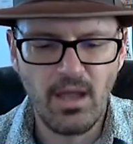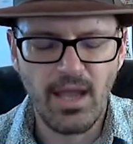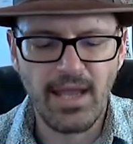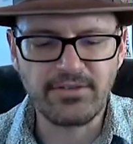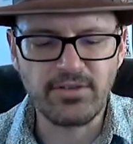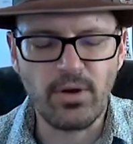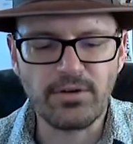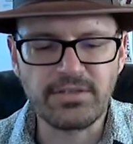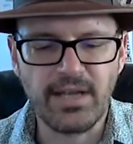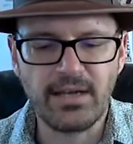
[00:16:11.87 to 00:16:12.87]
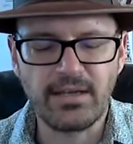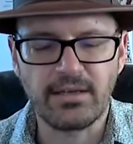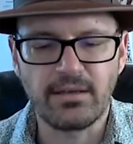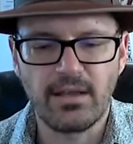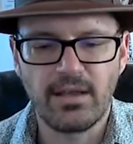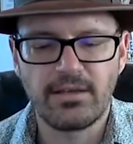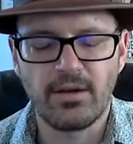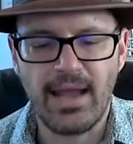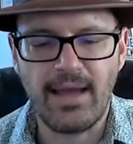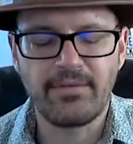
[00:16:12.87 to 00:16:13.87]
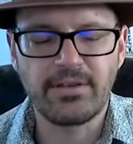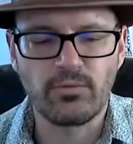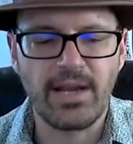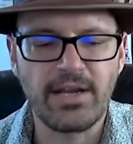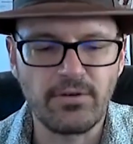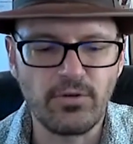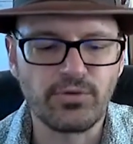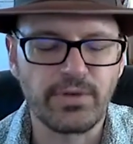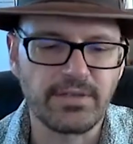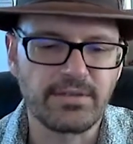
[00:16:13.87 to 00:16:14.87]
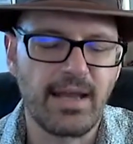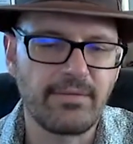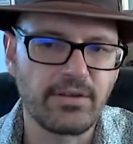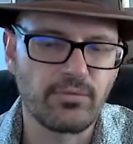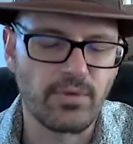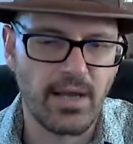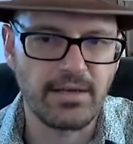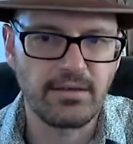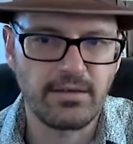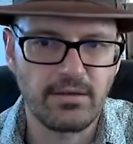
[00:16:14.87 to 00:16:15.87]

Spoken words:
And so understanding, having the right nutrients, having the right,